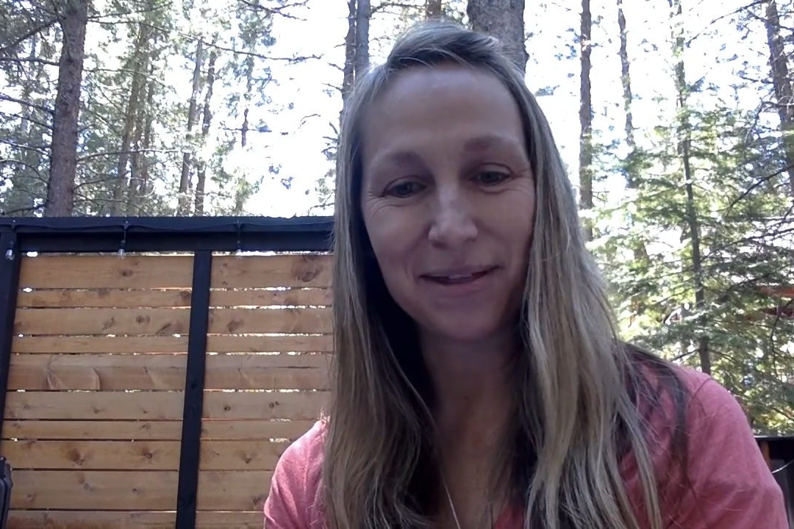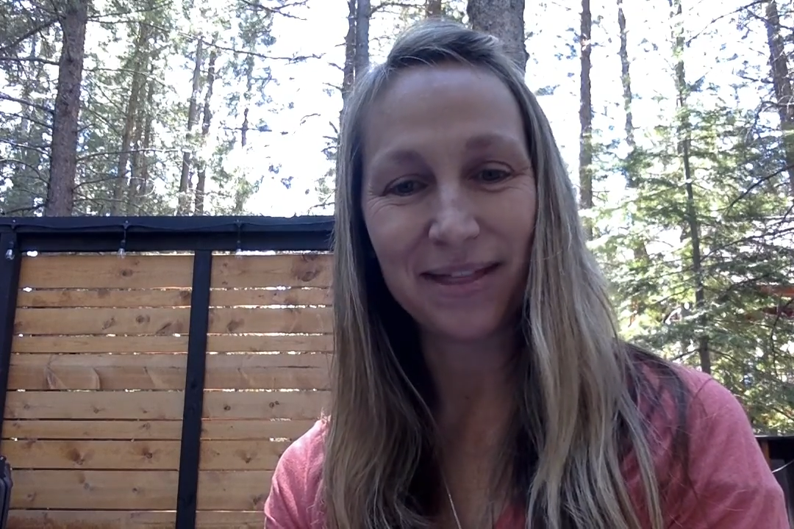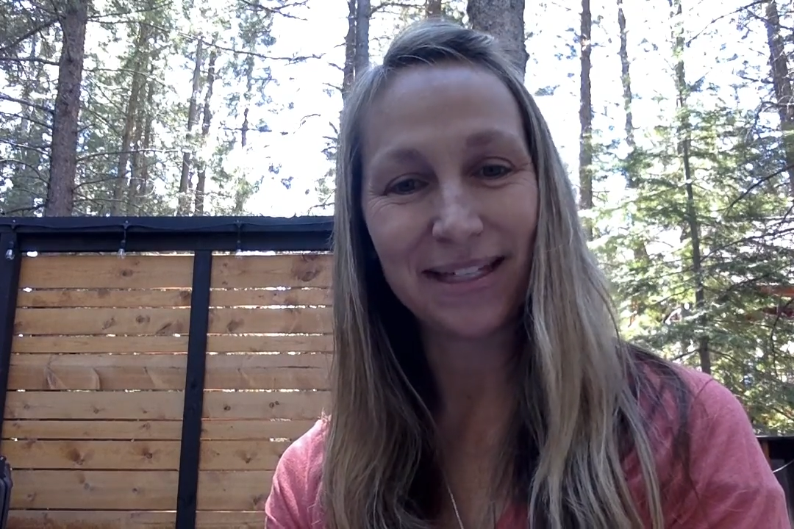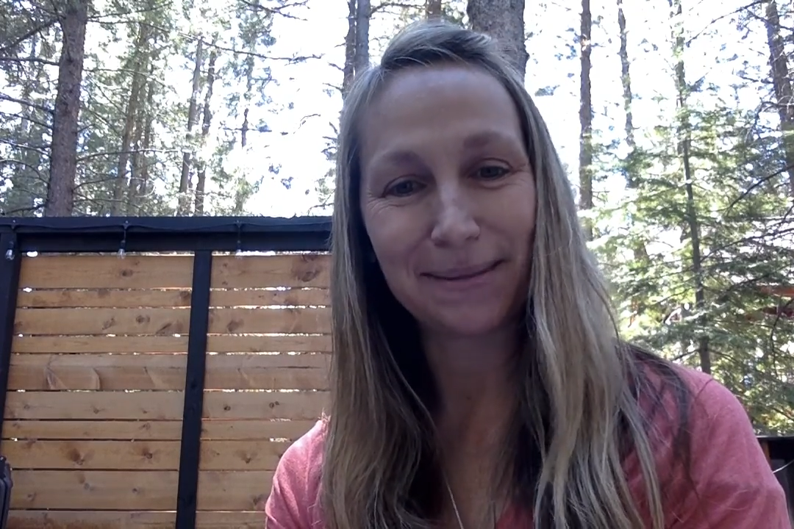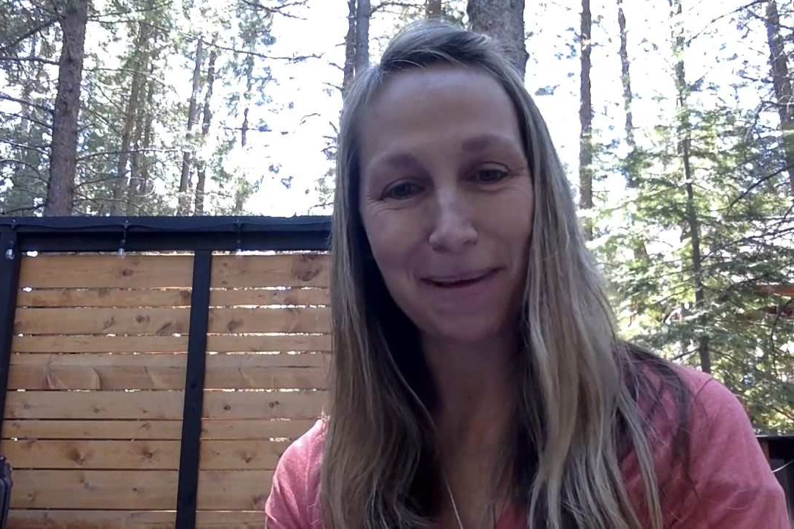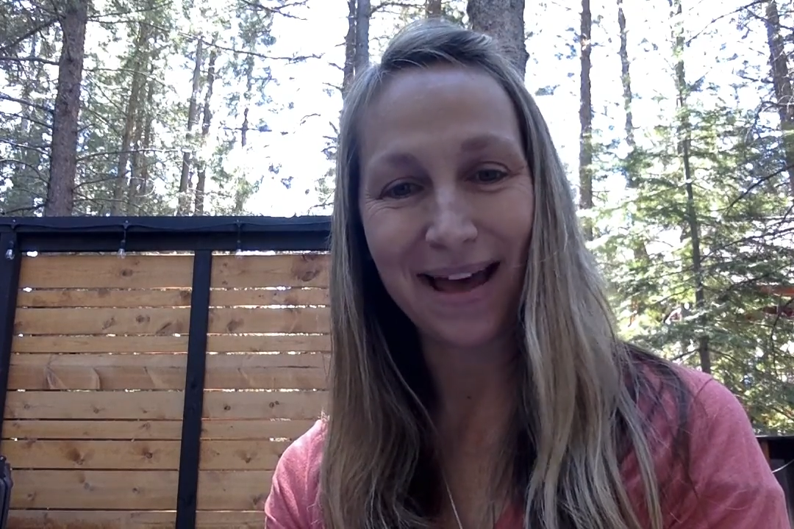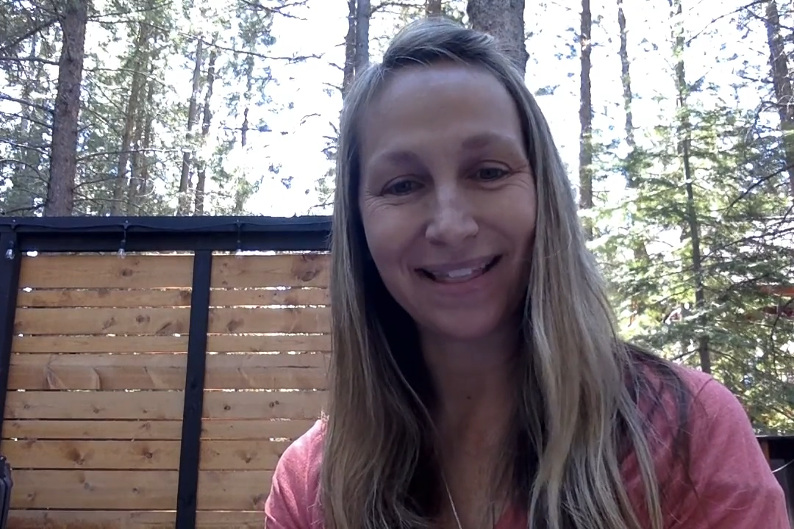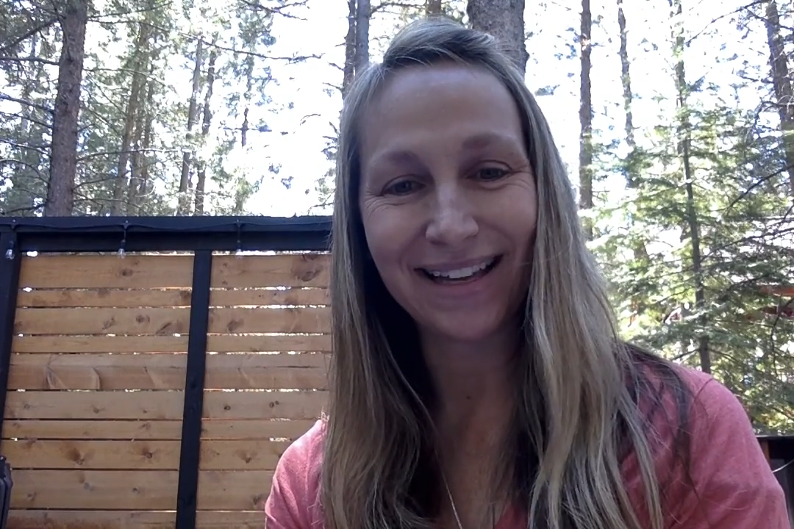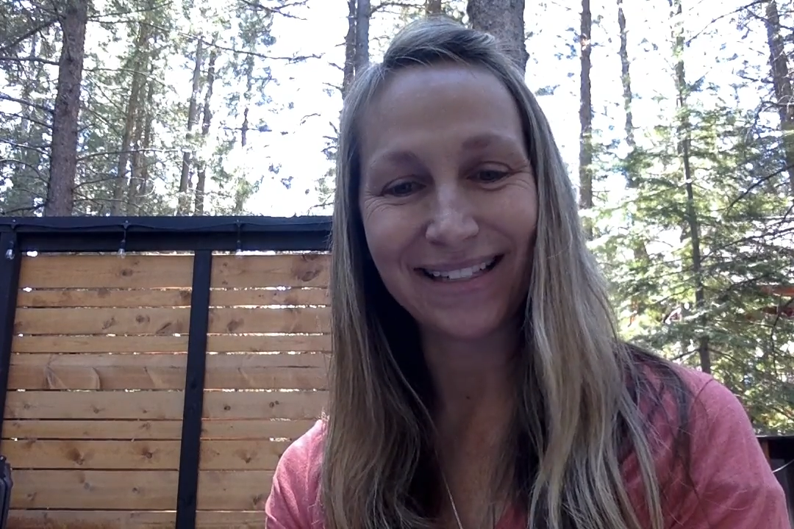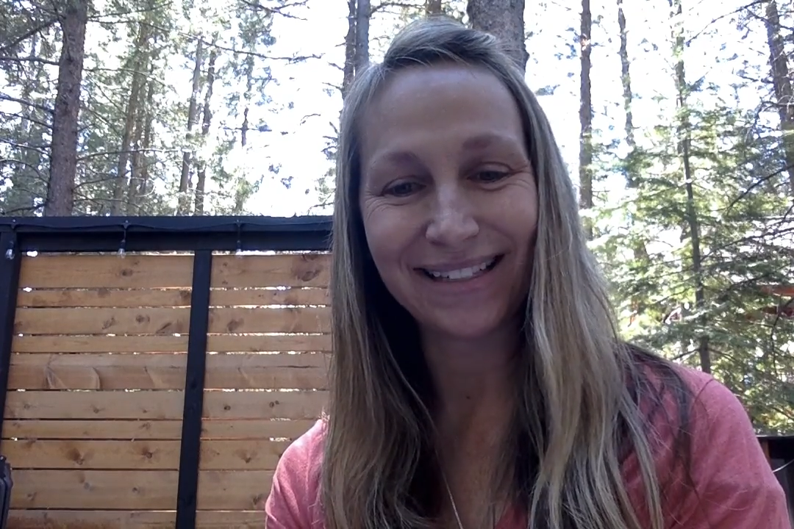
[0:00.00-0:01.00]
with this
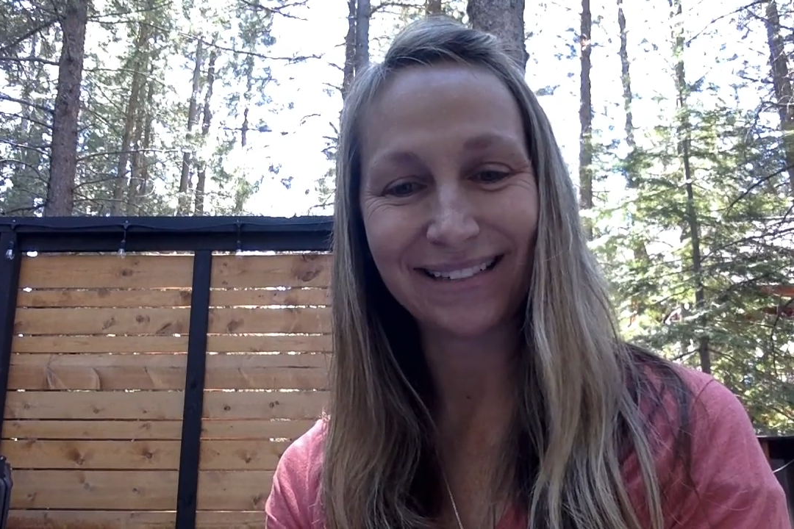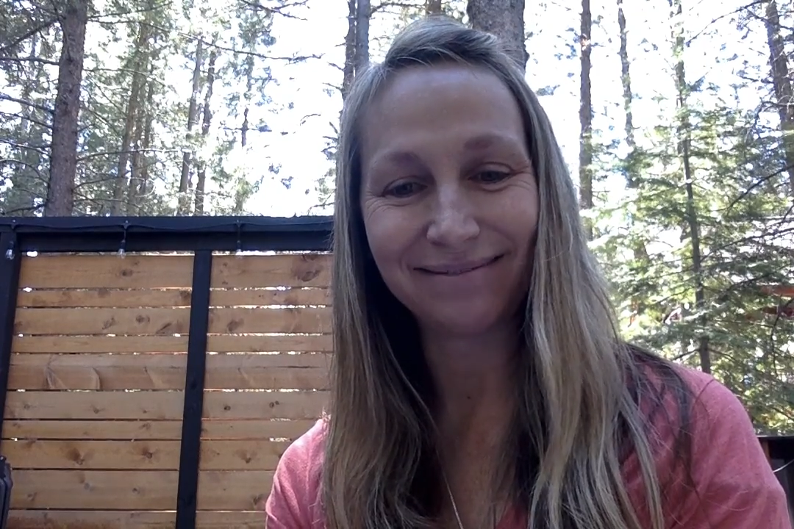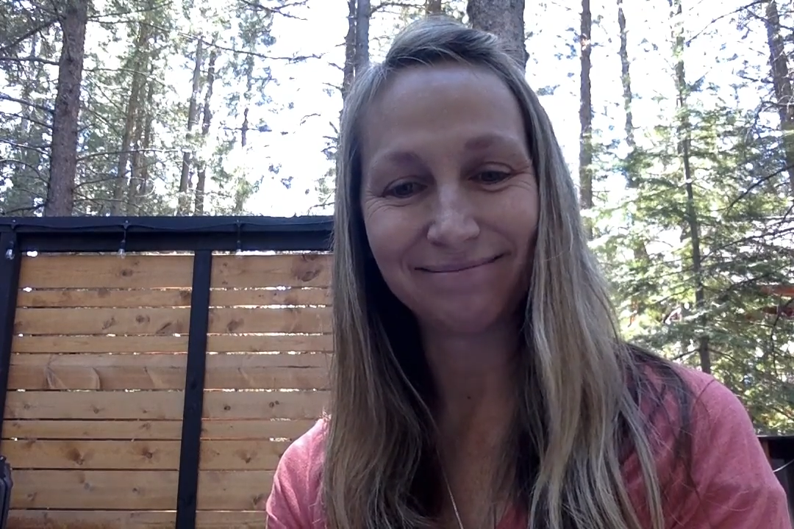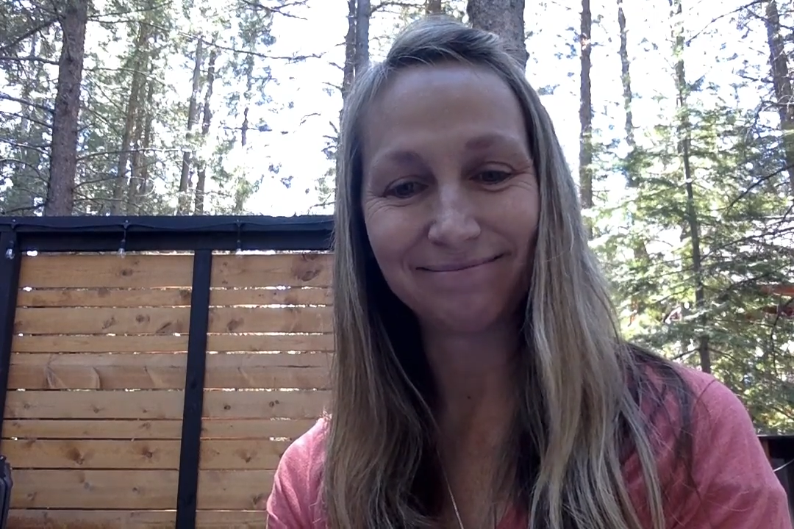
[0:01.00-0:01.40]
math lesson.